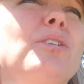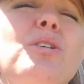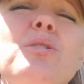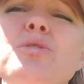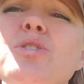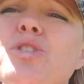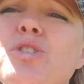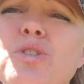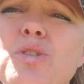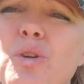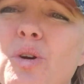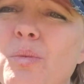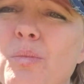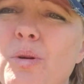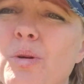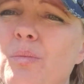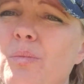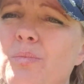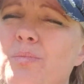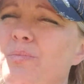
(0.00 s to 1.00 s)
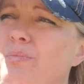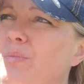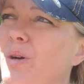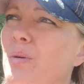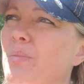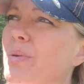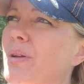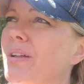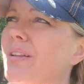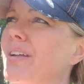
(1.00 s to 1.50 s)
go
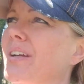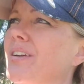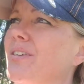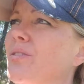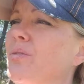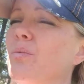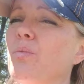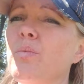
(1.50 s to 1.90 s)
snowmobiling or